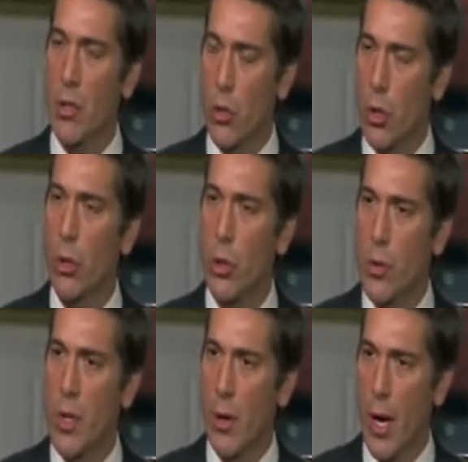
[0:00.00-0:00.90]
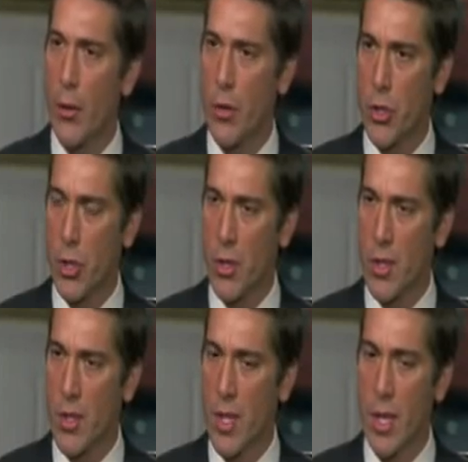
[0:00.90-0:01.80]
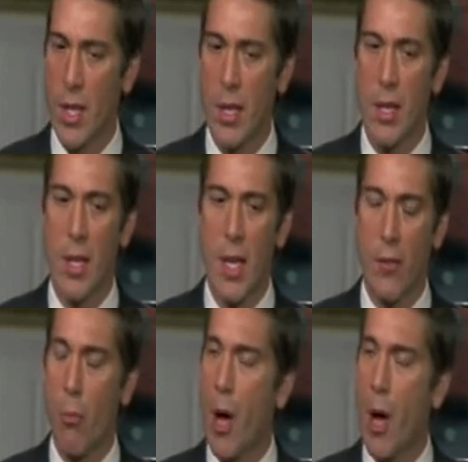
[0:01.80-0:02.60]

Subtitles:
million Americans could lose their health insurance